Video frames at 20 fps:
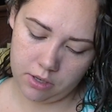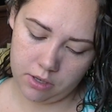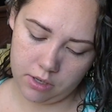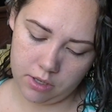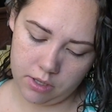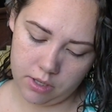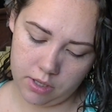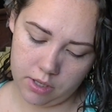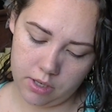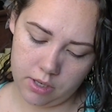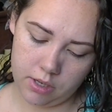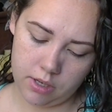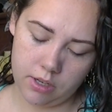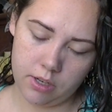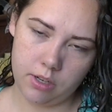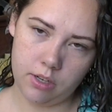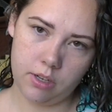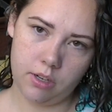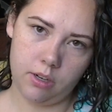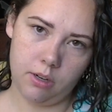and
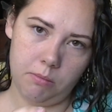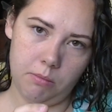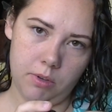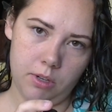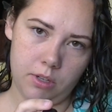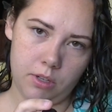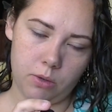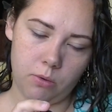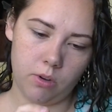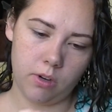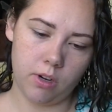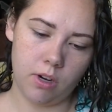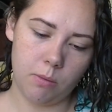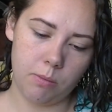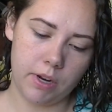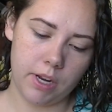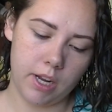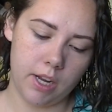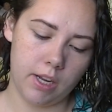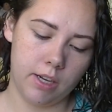then I'm going to squirt it on
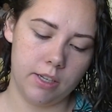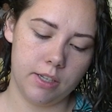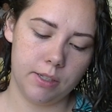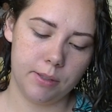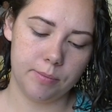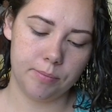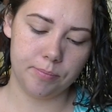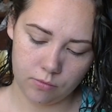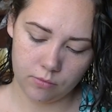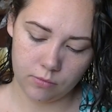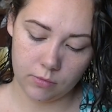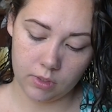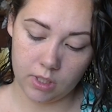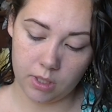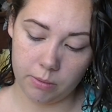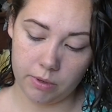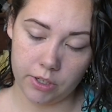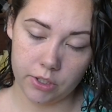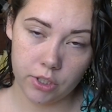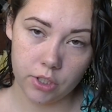my hand.
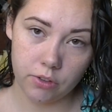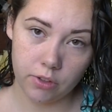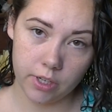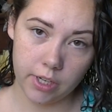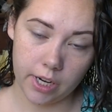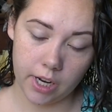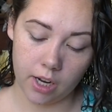I'm actually running